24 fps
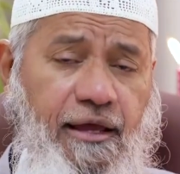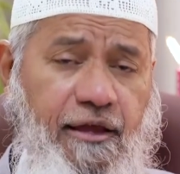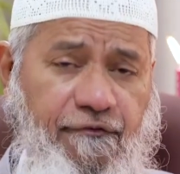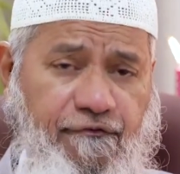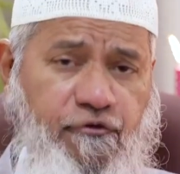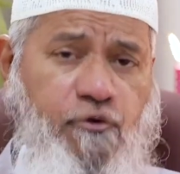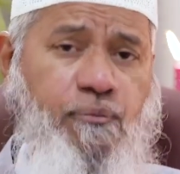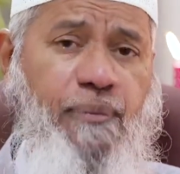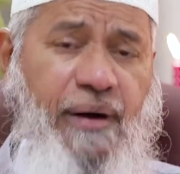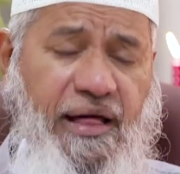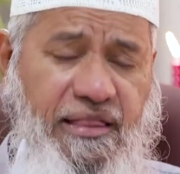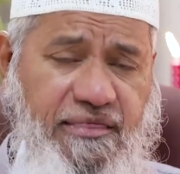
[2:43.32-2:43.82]

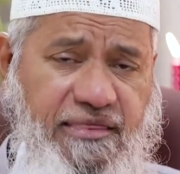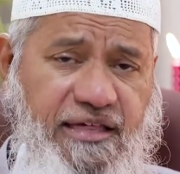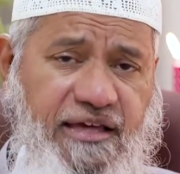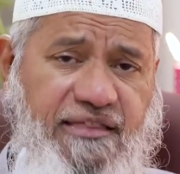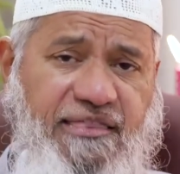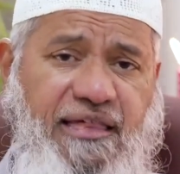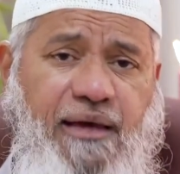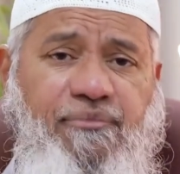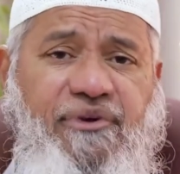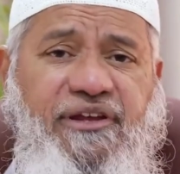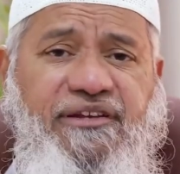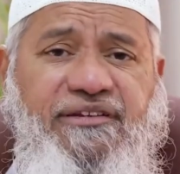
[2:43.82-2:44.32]
if you pass the
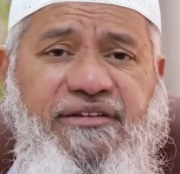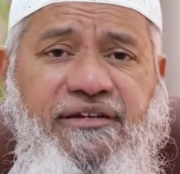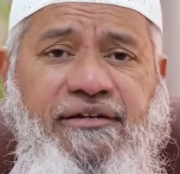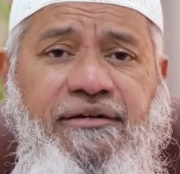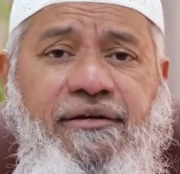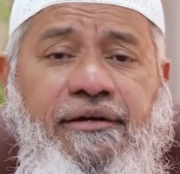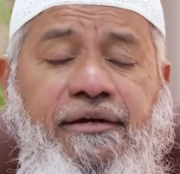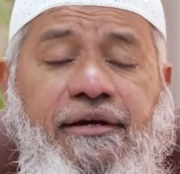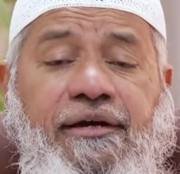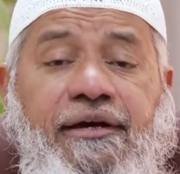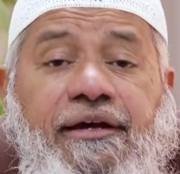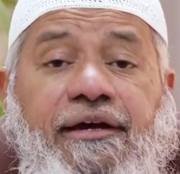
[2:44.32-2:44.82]

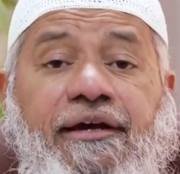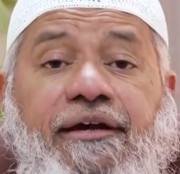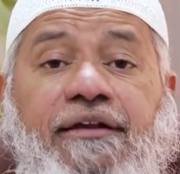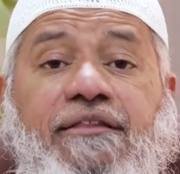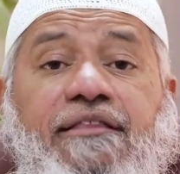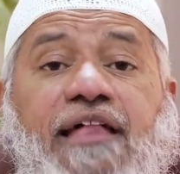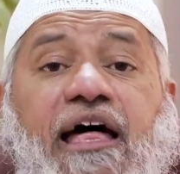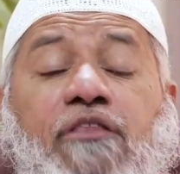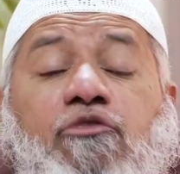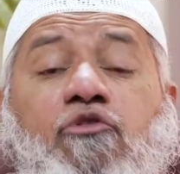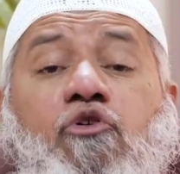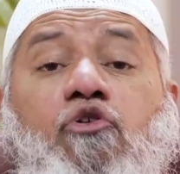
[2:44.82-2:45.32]
examination,
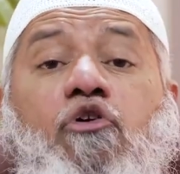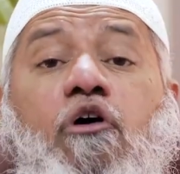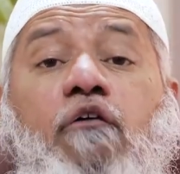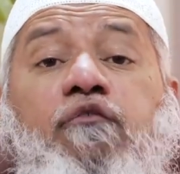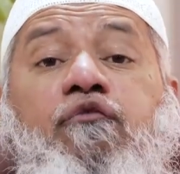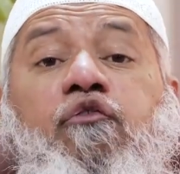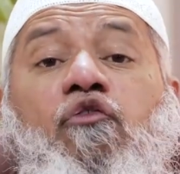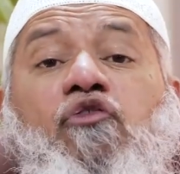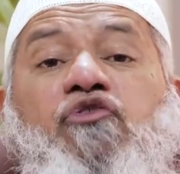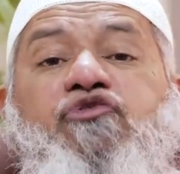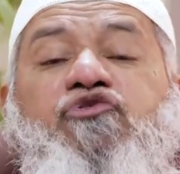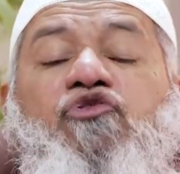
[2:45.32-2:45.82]
it is as though
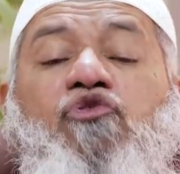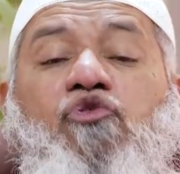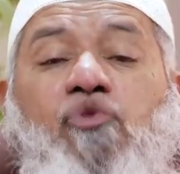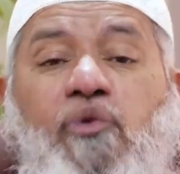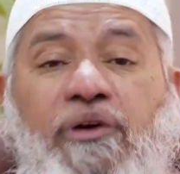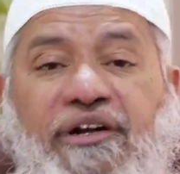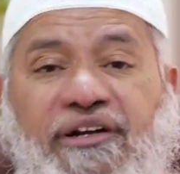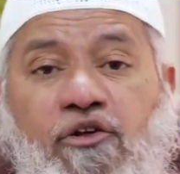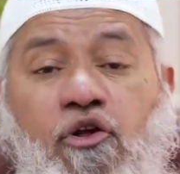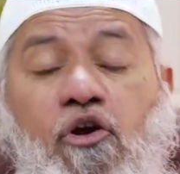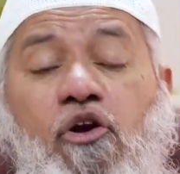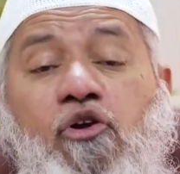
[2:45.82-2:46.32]
you're forced to
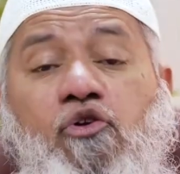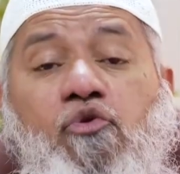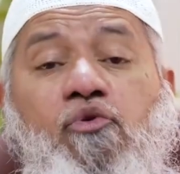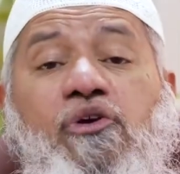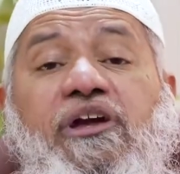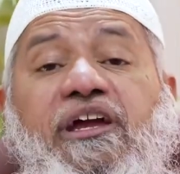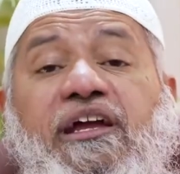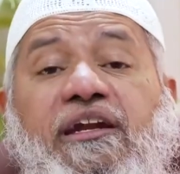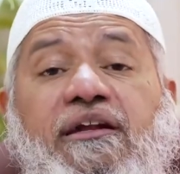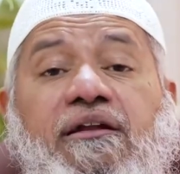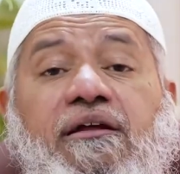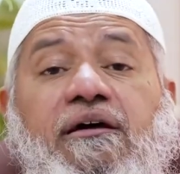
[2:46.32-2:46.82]
do it. You're not
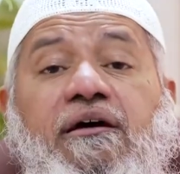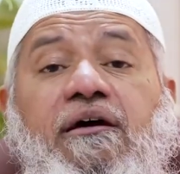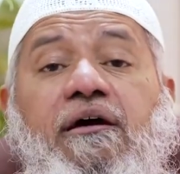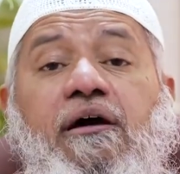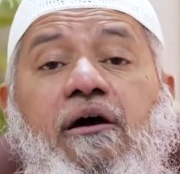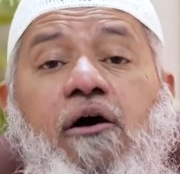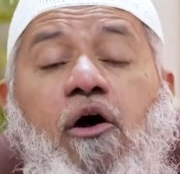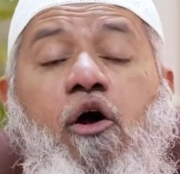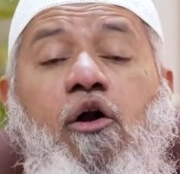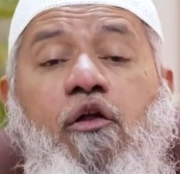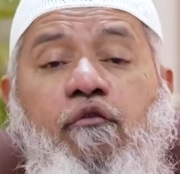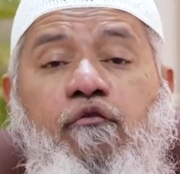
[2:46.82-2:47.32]
doing it
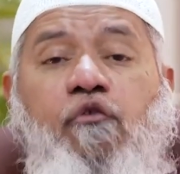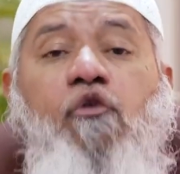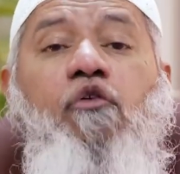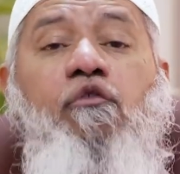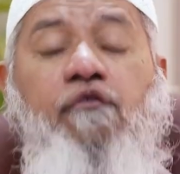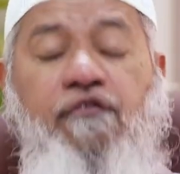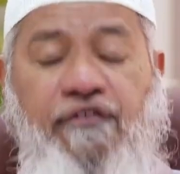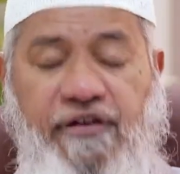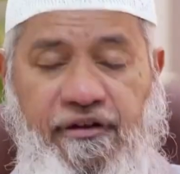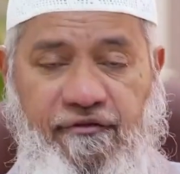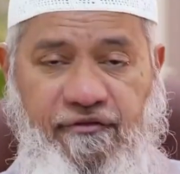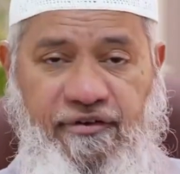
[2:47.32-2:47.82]
out of your
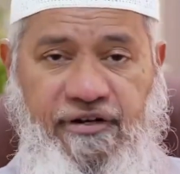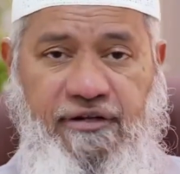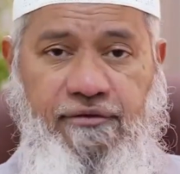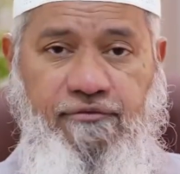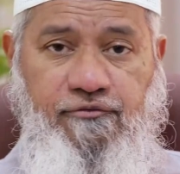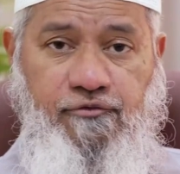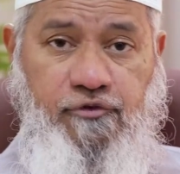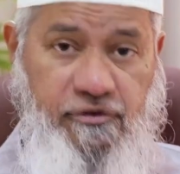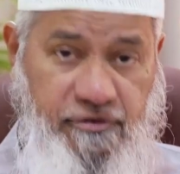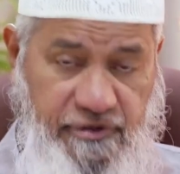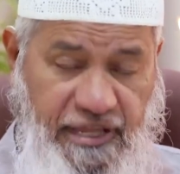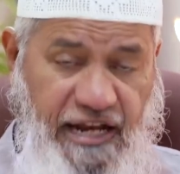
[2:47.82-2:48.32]
own free will.
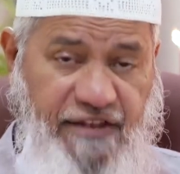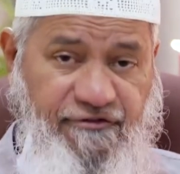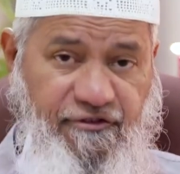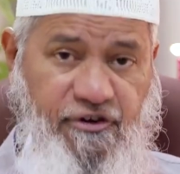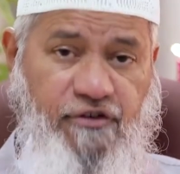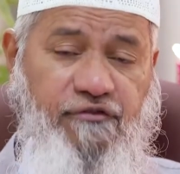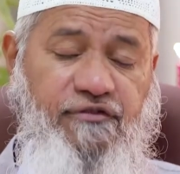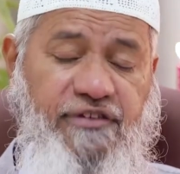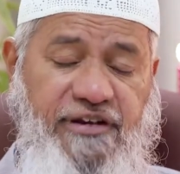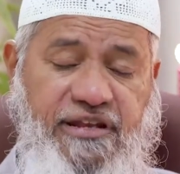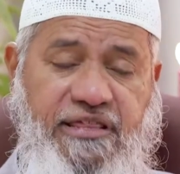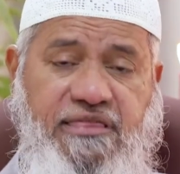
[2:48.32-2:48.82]
So that's
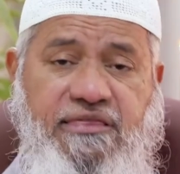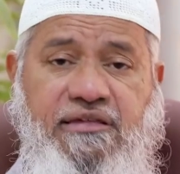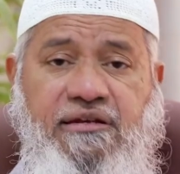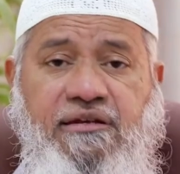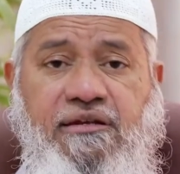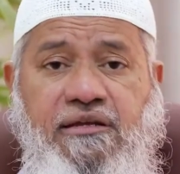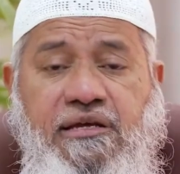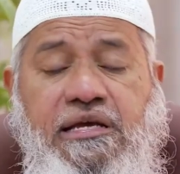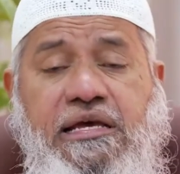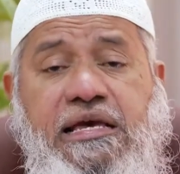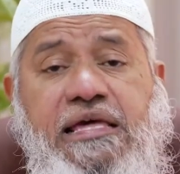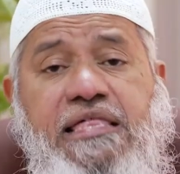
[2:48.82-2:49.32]
one of the
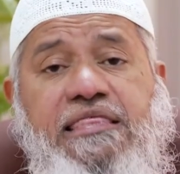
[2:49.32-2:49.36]
reasons.